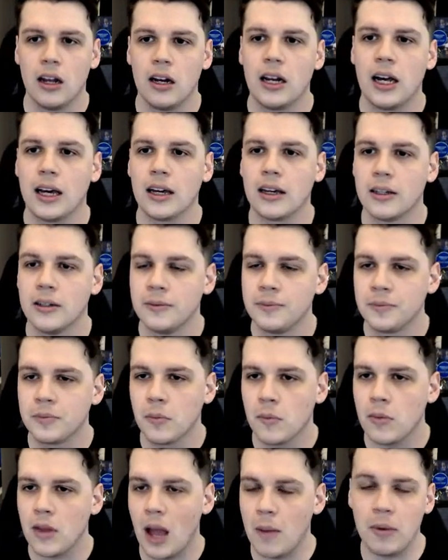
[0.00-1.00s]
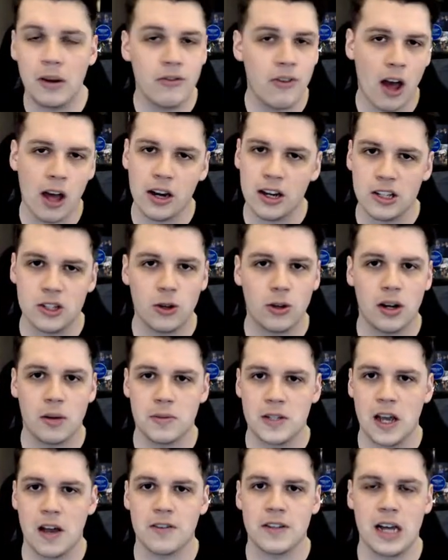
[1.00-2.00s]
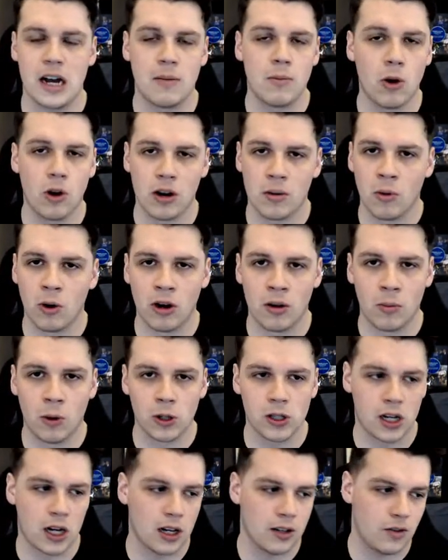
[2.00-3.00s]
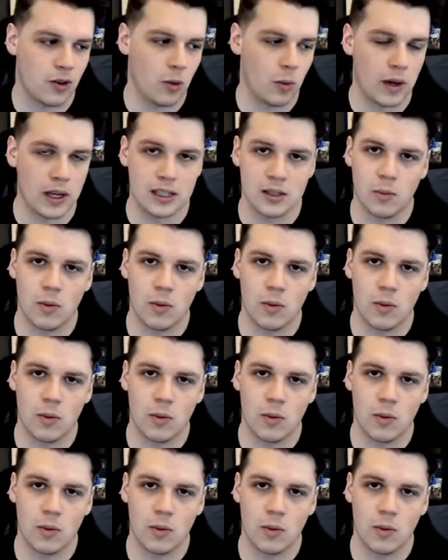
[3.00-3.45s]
Like, I mean, Werner sorted themselves out more and more and more the last few weeks,